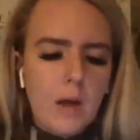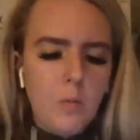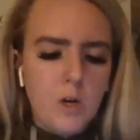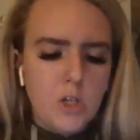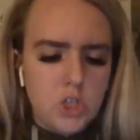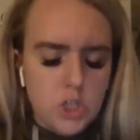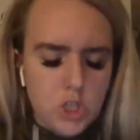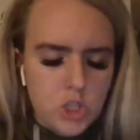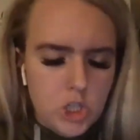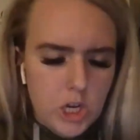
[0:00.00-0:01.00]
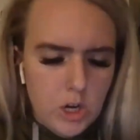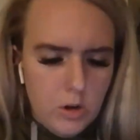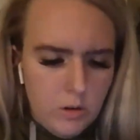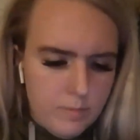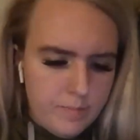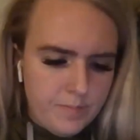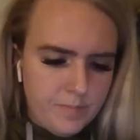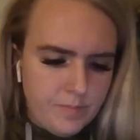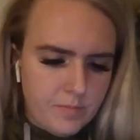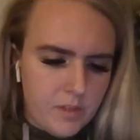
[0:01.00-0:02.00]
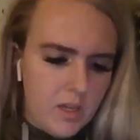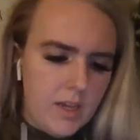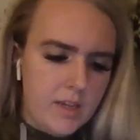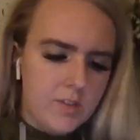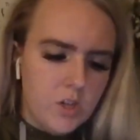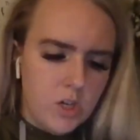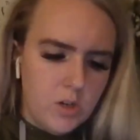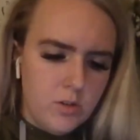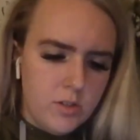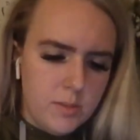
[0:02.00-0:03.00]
want you to do is go to